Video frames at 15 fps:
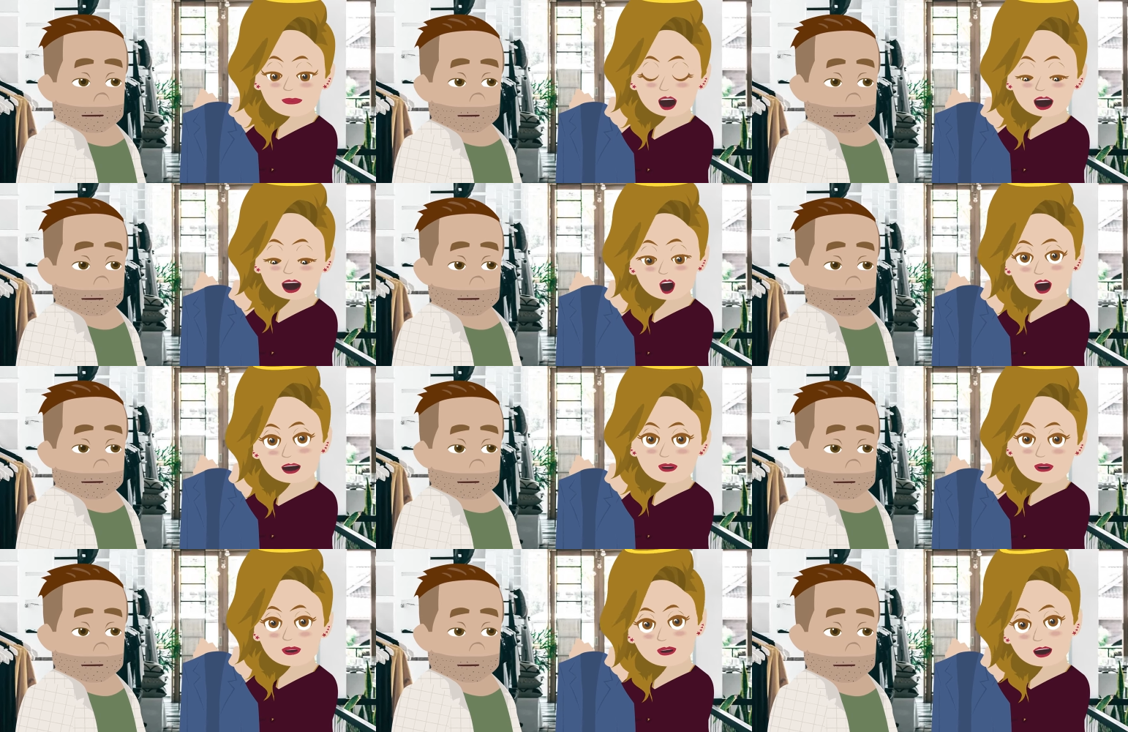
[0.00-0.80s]

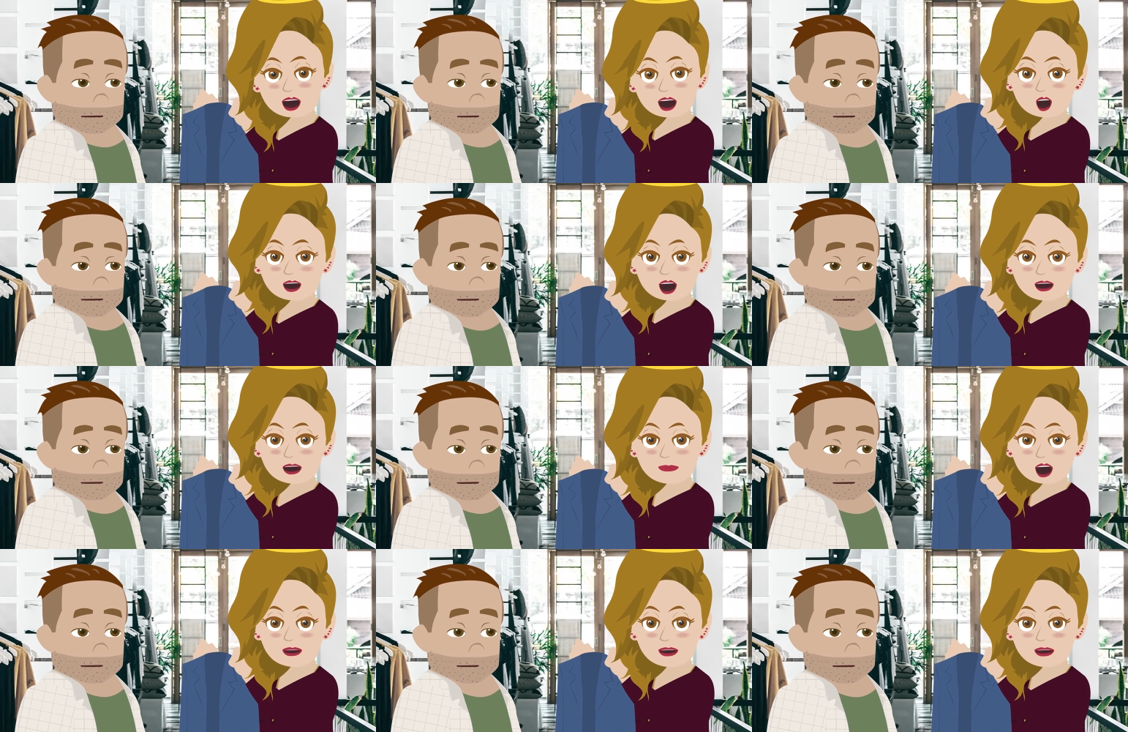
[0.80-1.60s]
Speaker 1: and
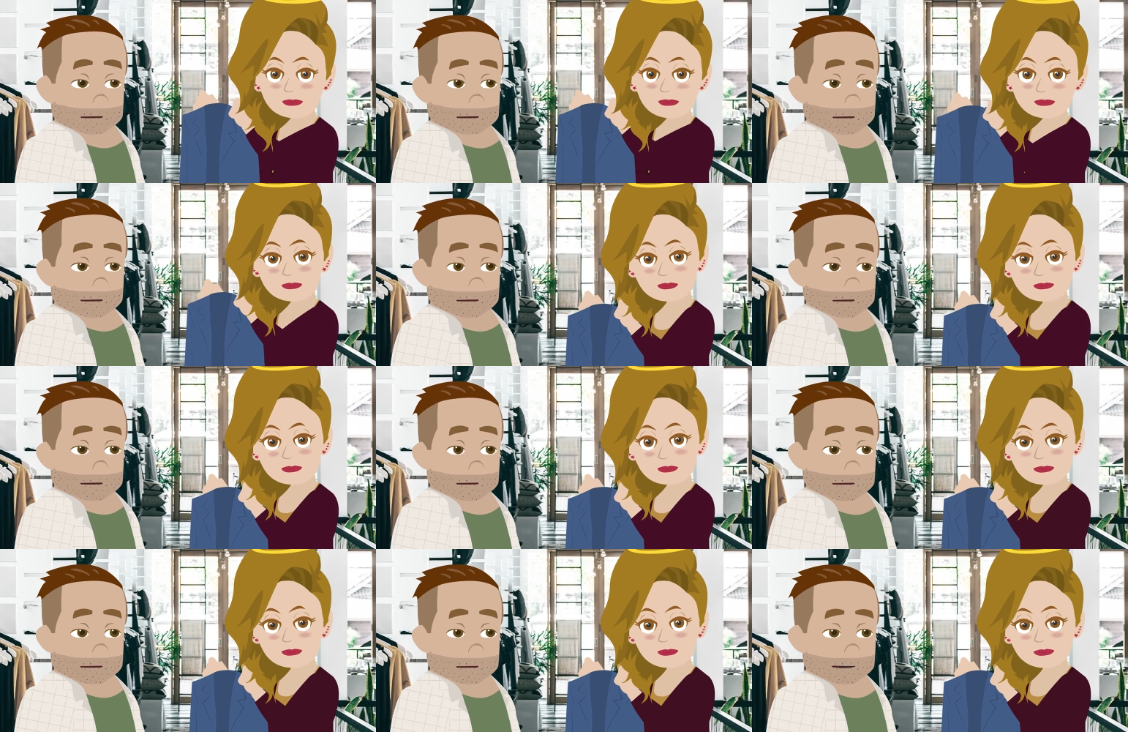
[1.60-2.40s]
invincible?
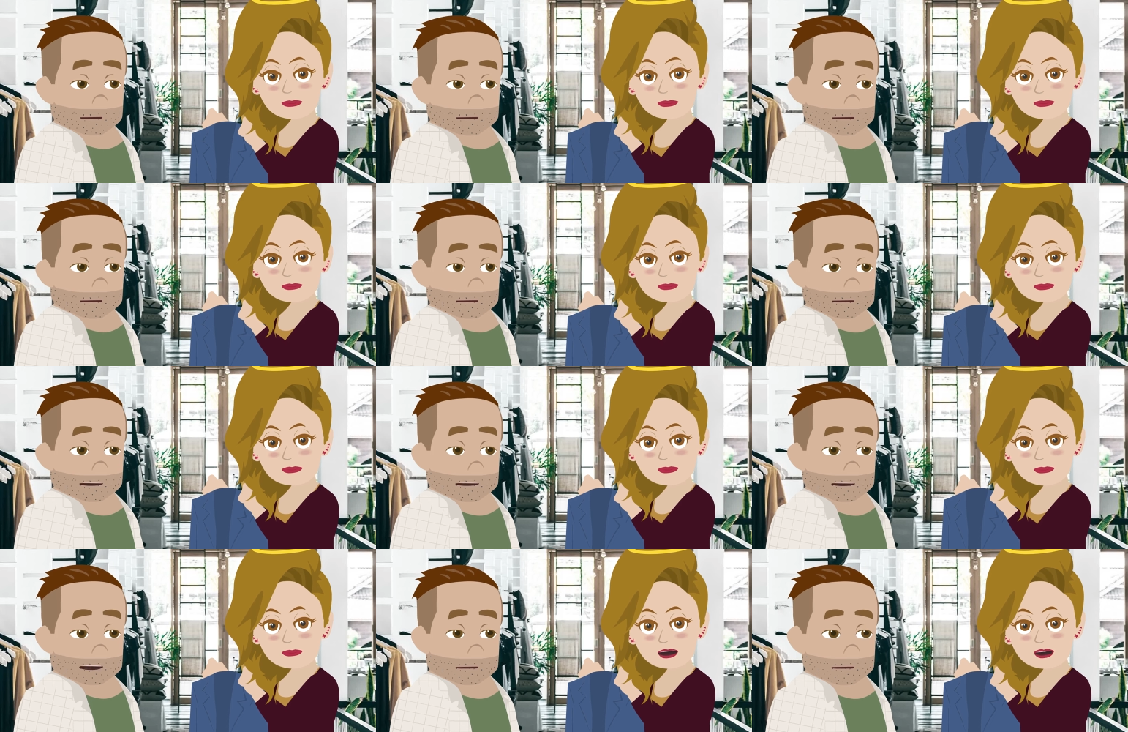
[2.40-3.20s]
Absolutely.
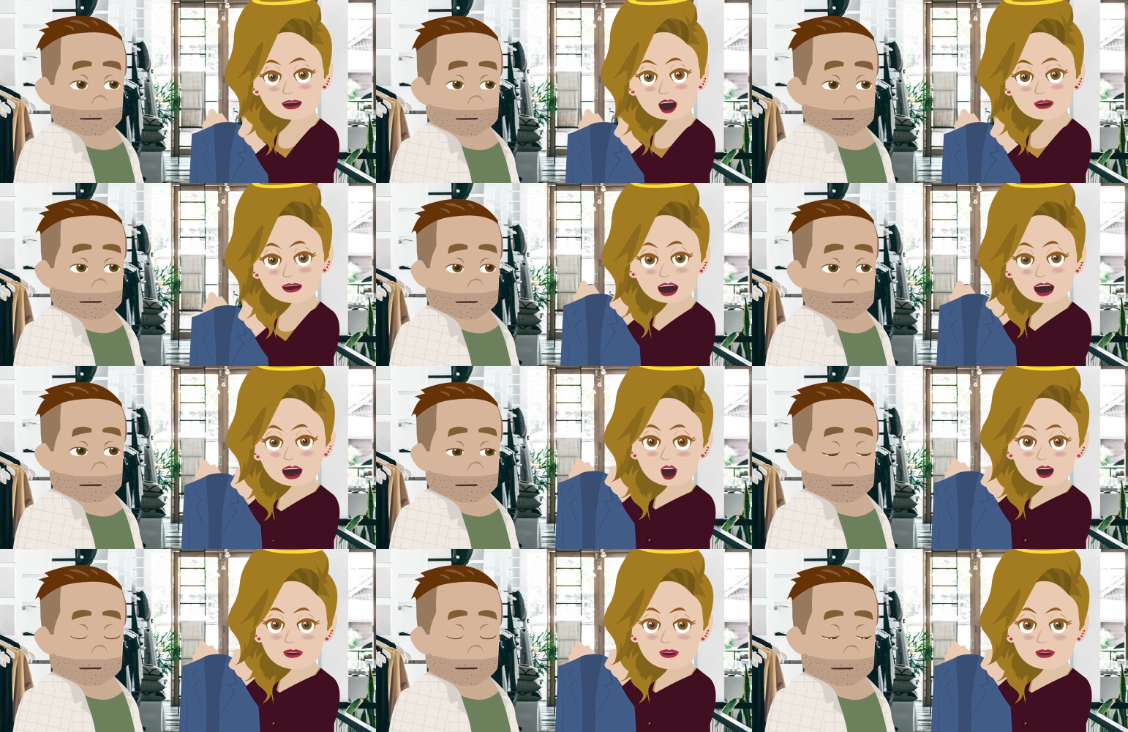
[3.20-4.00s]
Does it
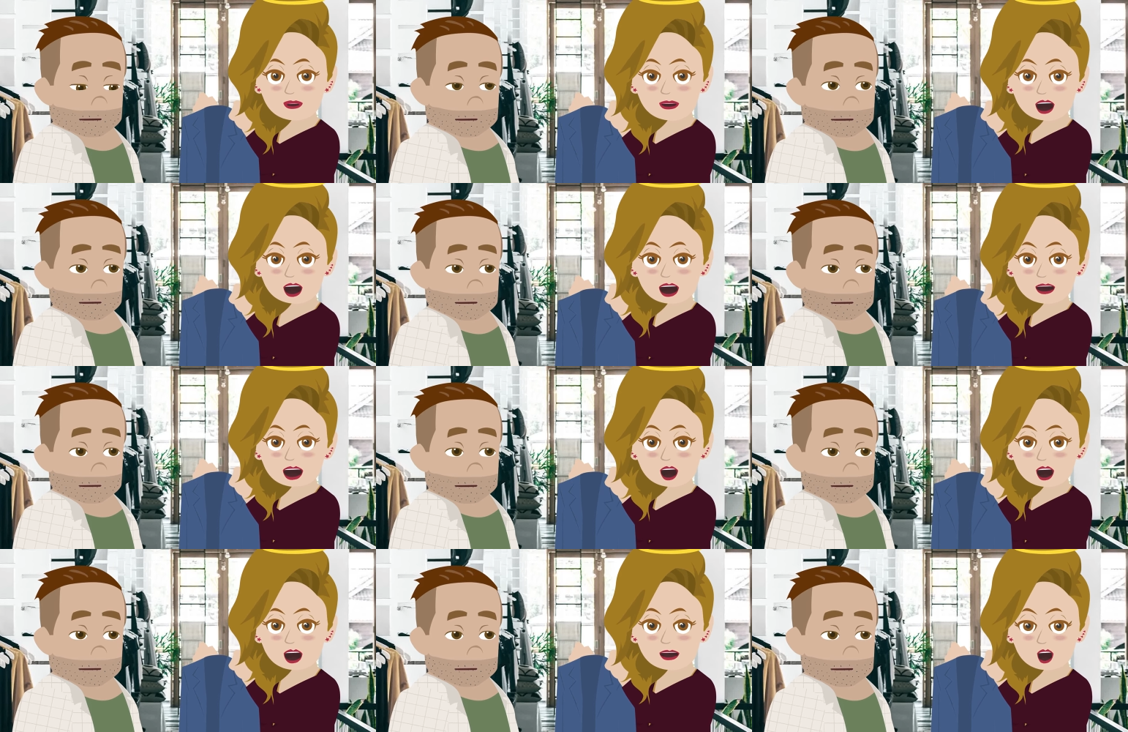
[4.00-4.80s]
feel
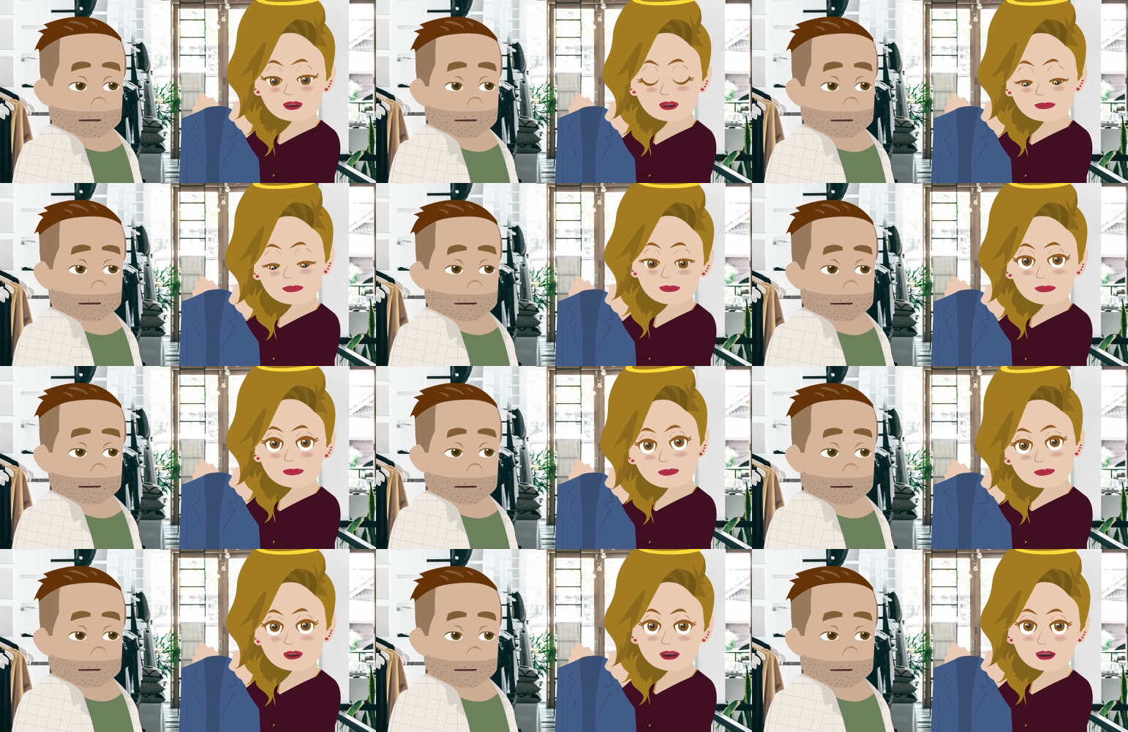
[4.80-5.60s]
open-ended?
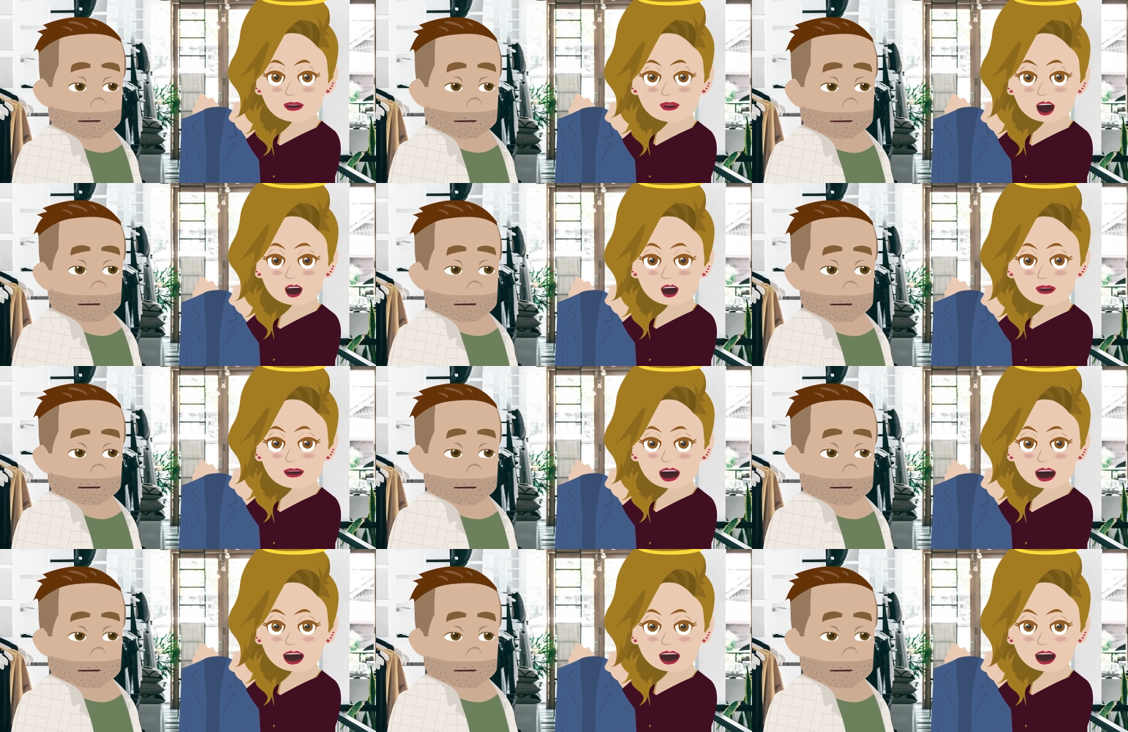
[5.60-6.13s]
Does it